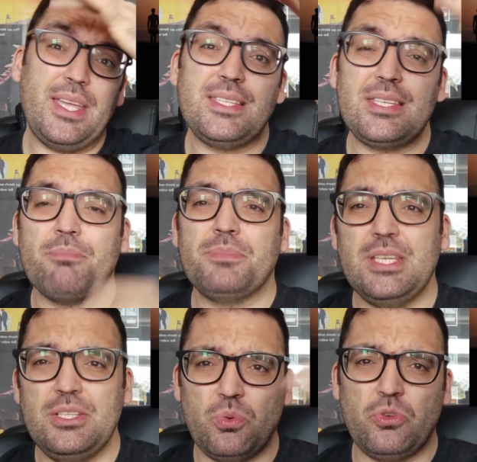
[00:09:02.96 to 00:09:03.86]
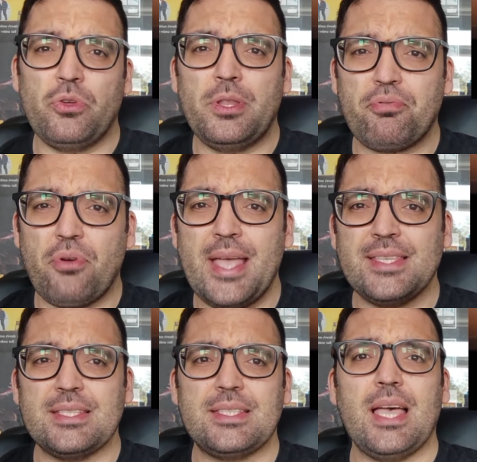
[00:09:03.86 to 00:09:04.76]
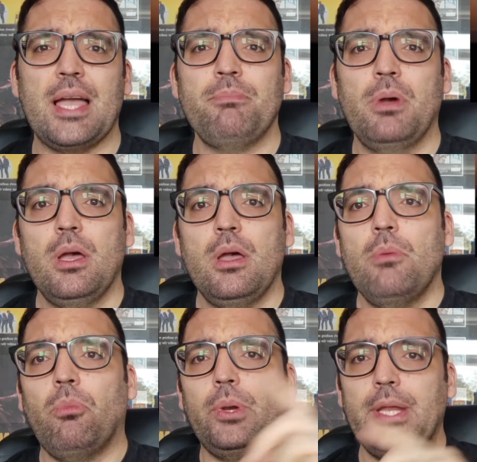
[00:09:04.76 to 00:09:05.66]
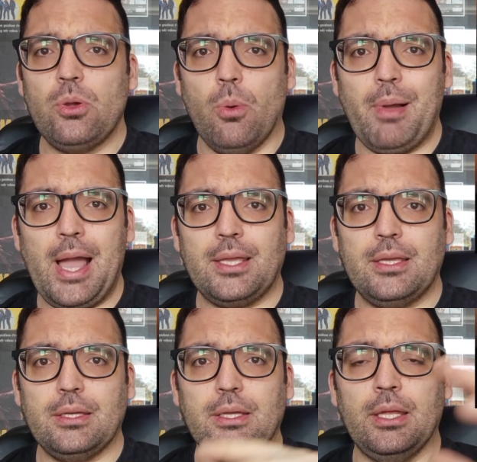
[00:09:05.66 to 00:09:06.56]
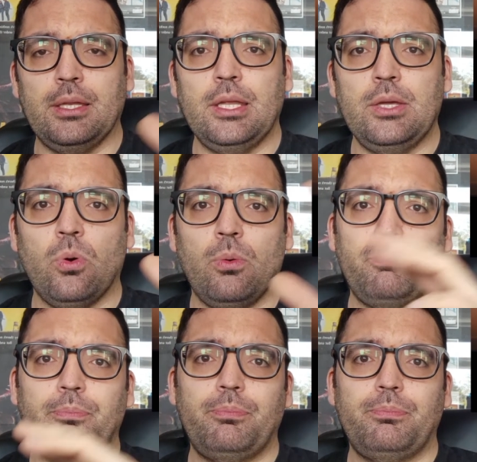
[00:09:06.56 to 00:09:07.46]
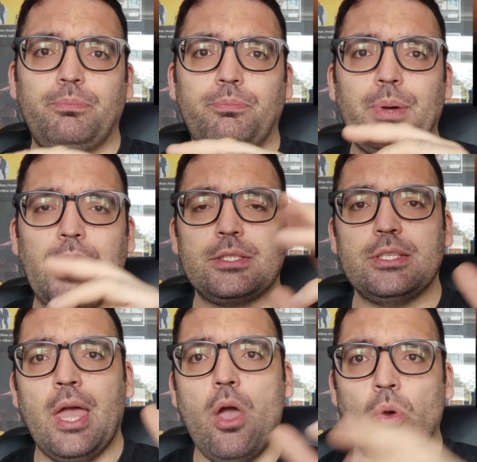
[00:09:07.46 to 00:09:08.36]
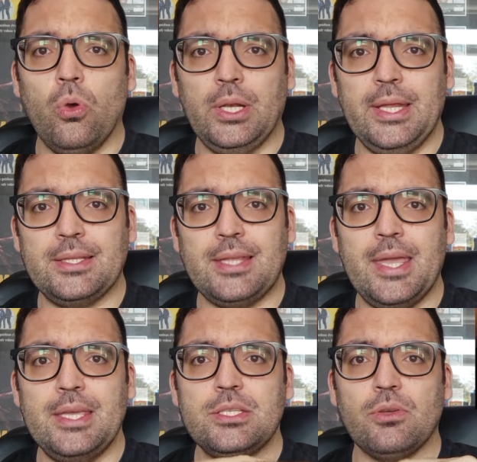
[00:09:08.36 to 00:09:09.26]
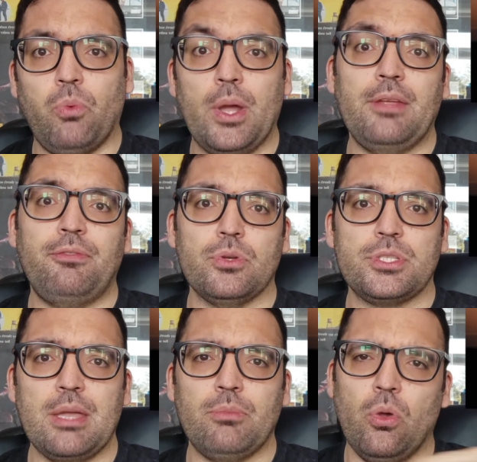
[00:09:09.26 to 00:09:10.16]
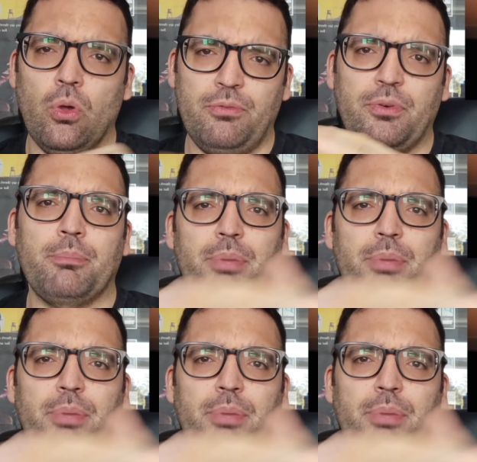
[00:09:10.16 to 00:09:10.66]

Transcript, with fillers: in some scenes when you're in the present time. But when they go back and they go back to their earlier days of when they first came to Earth and a